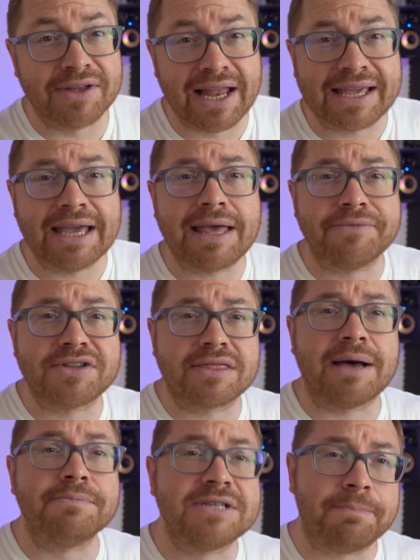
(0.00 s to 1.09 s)
If you like it, give us a
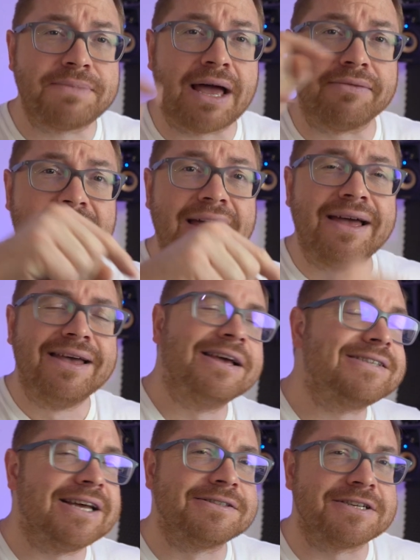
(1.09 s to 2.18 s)
thumbs up down there.
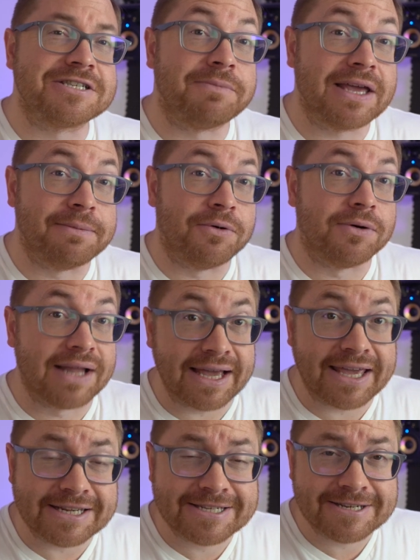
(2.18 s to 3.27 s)
It tells us to make more
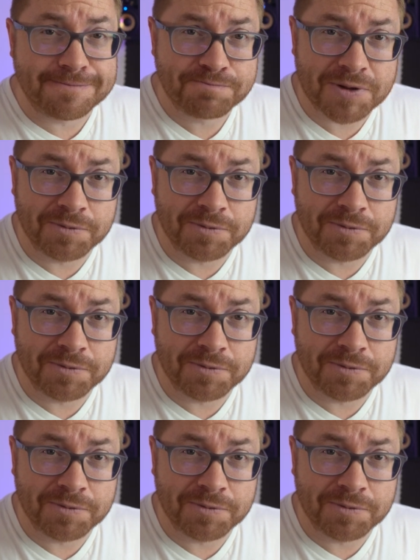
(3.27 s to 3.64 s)
like it.